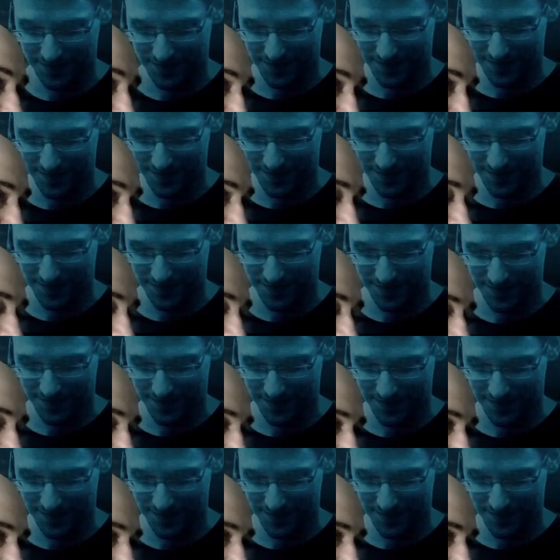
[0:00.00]

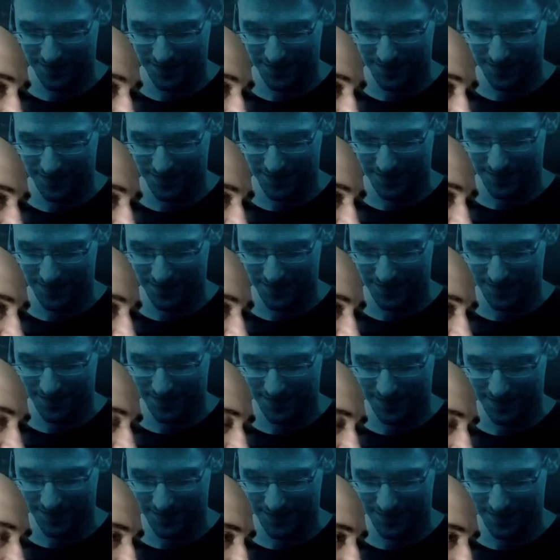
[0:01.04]

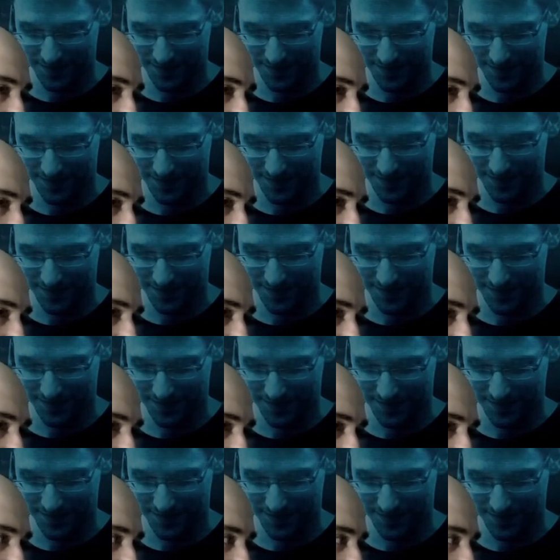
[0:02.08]

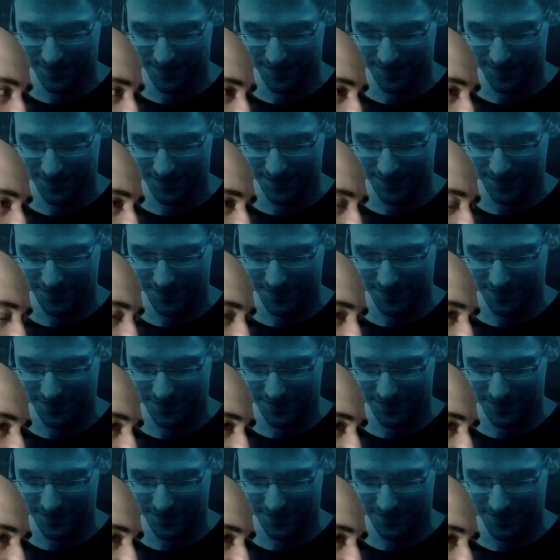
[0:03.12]

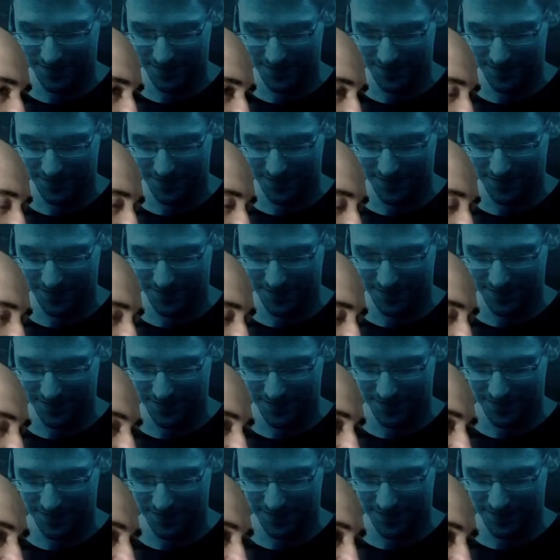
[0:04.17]

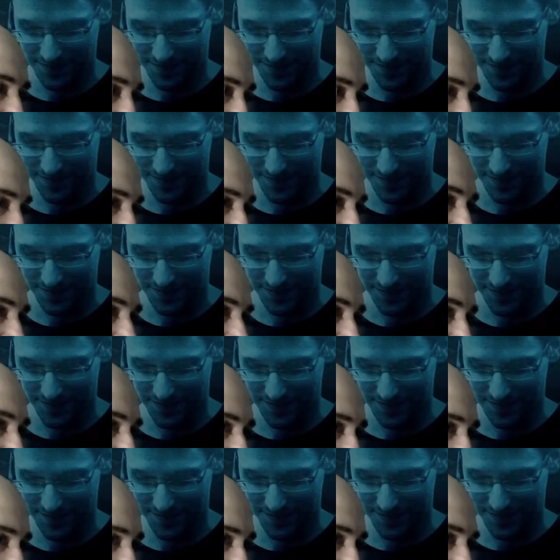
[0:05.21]

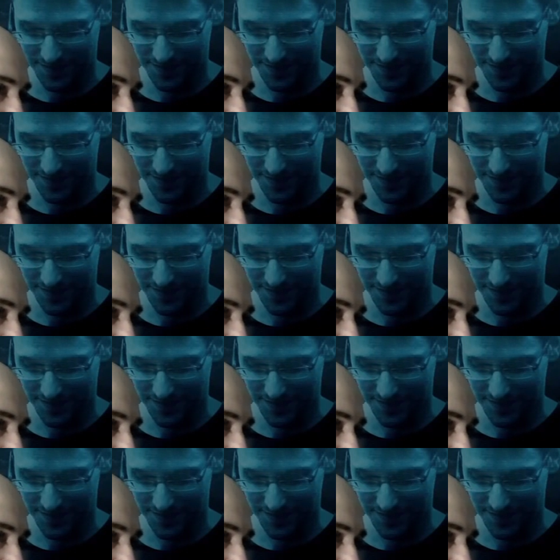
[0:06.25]
The person shown says nothing.